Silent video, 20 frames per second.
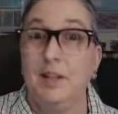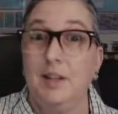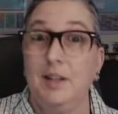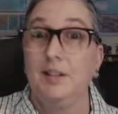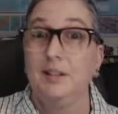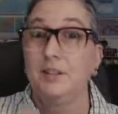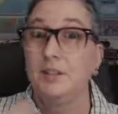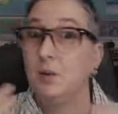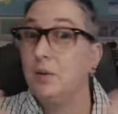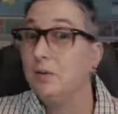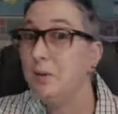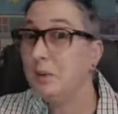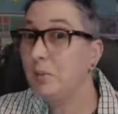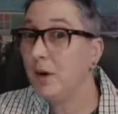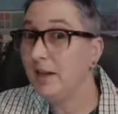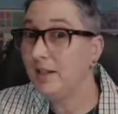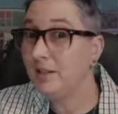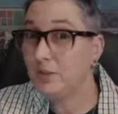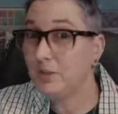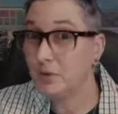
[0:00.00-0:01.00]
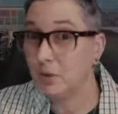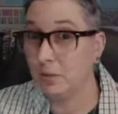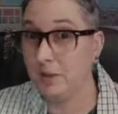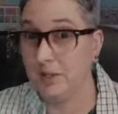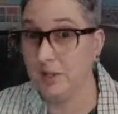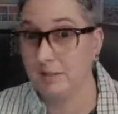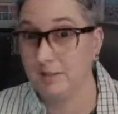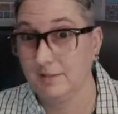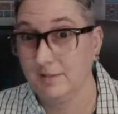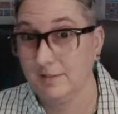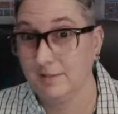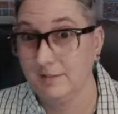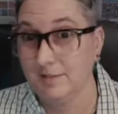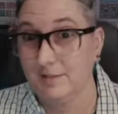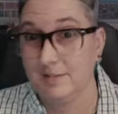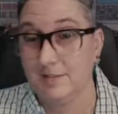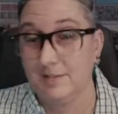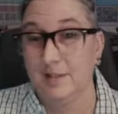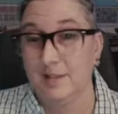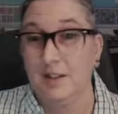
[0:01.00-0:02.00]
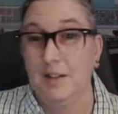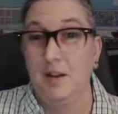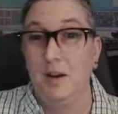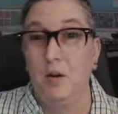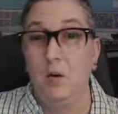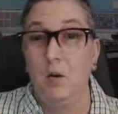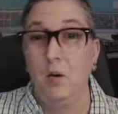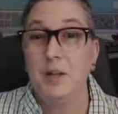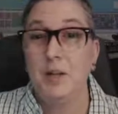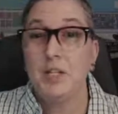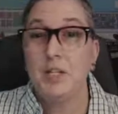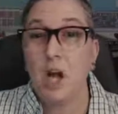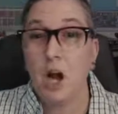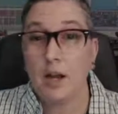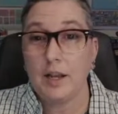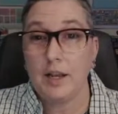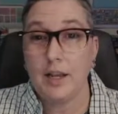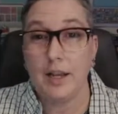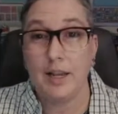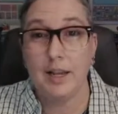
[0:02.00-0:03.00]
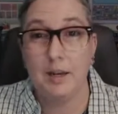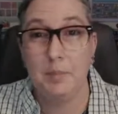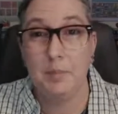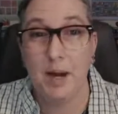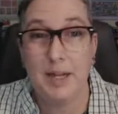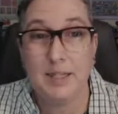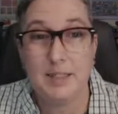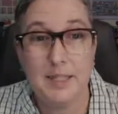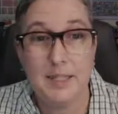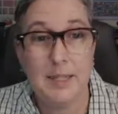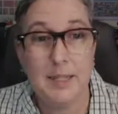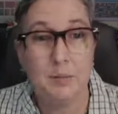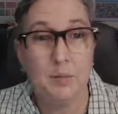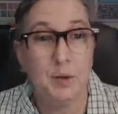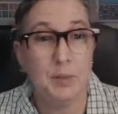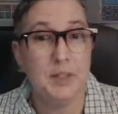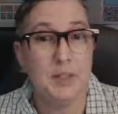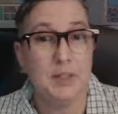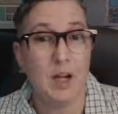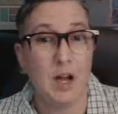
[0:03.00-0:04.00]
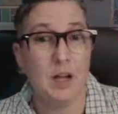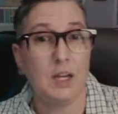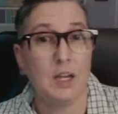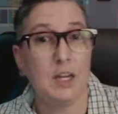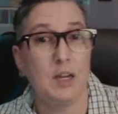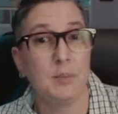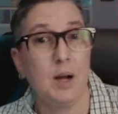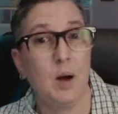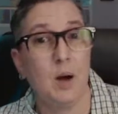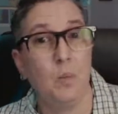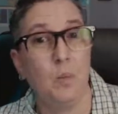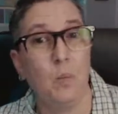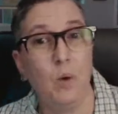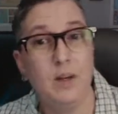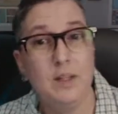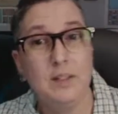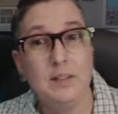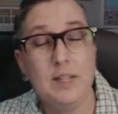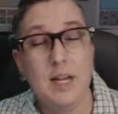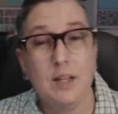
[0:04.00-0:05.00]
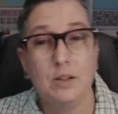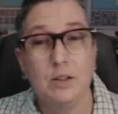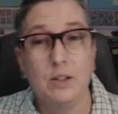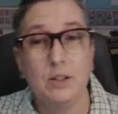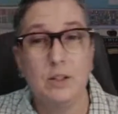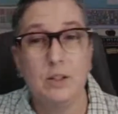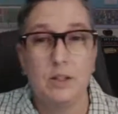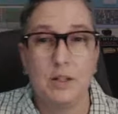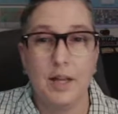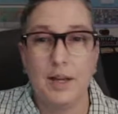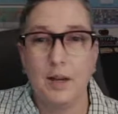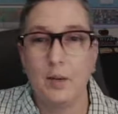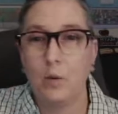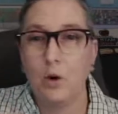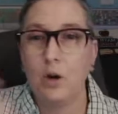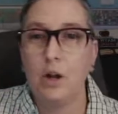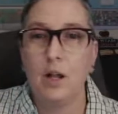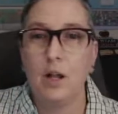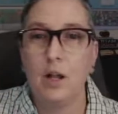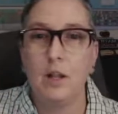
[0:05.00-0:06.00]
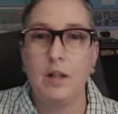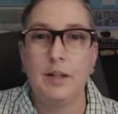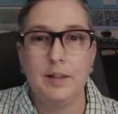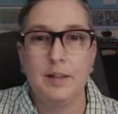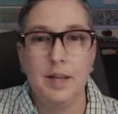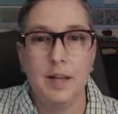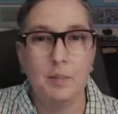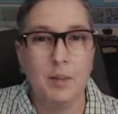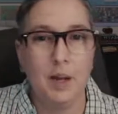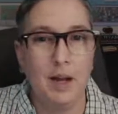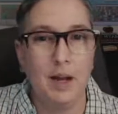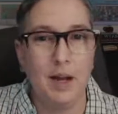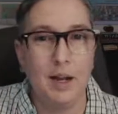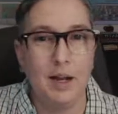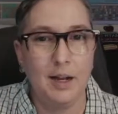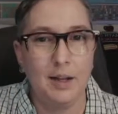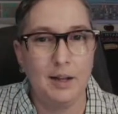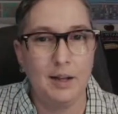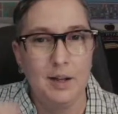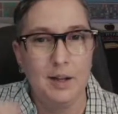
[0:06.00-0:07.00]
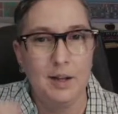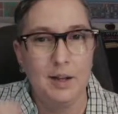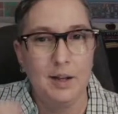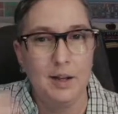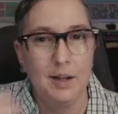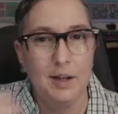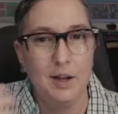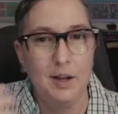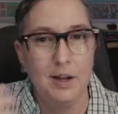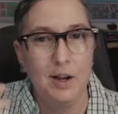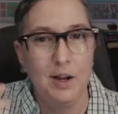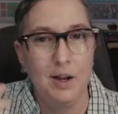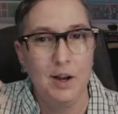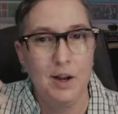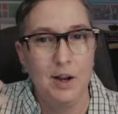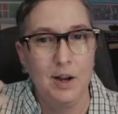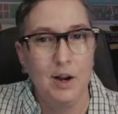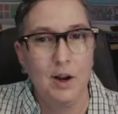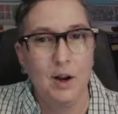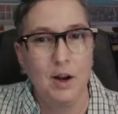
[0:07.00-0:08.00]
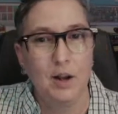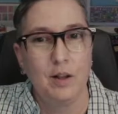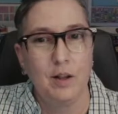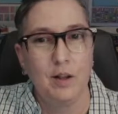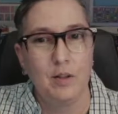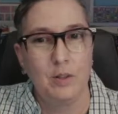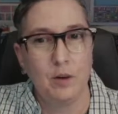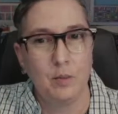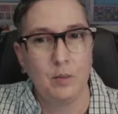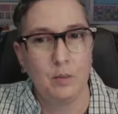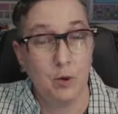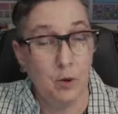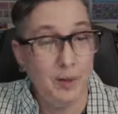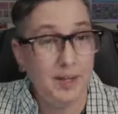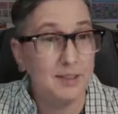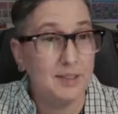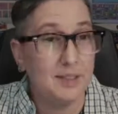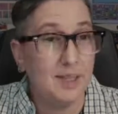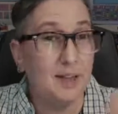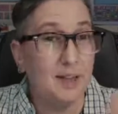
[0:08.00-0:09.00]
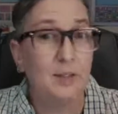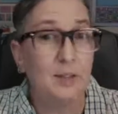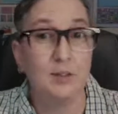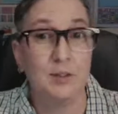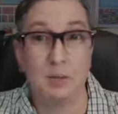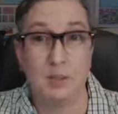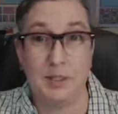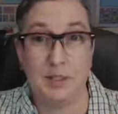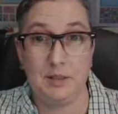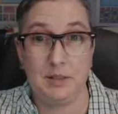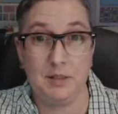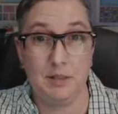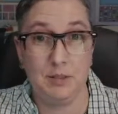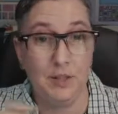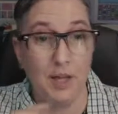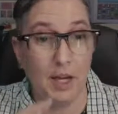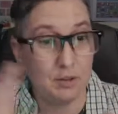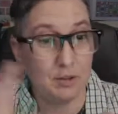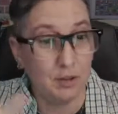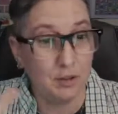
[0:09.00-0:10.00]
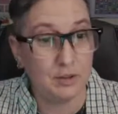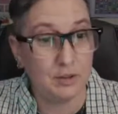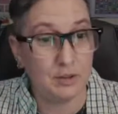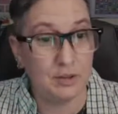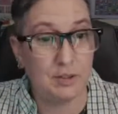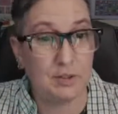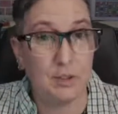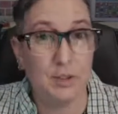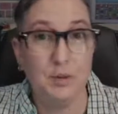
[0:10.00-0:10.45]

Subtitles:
So we've been brainstorming. We've been talking. And in my team, we've been talking about what does that look like? We're calling them the roomies and the zoomies. You got the two